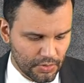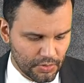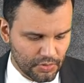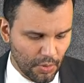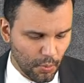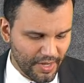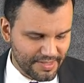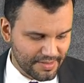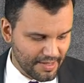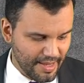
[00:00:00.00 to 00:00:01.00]
So
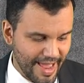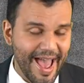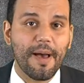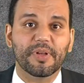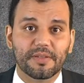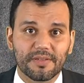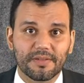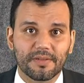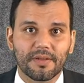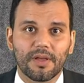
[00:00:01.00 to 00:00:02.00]
what's happened?
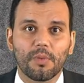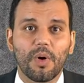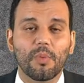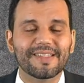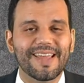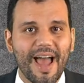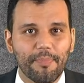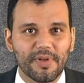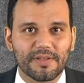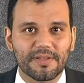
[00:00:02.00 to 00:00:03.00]
Well, what's
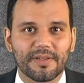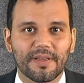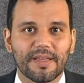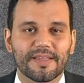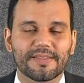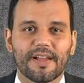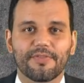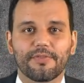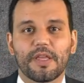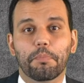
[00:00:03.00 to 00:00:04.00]
happened is that
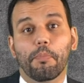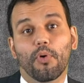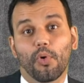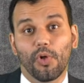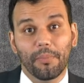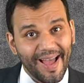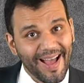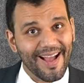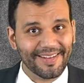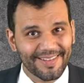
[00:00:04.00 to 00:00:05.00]
if we pull
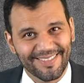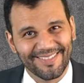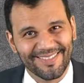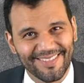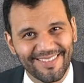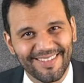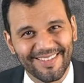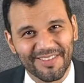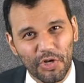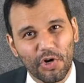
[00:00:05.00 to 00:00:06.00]
back
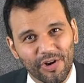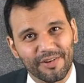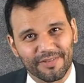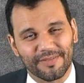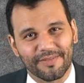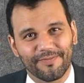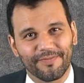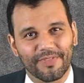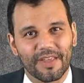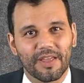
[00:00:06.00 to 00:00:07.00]
the curtain
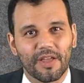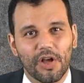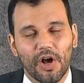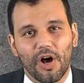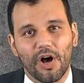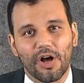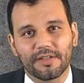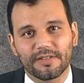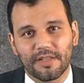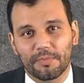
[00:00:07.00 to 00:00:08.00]

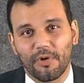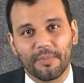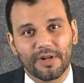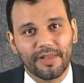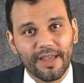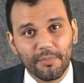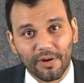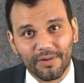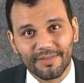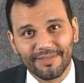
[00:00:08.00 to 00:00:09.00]
on the Department of
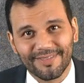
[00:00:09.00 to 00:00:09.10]
Labor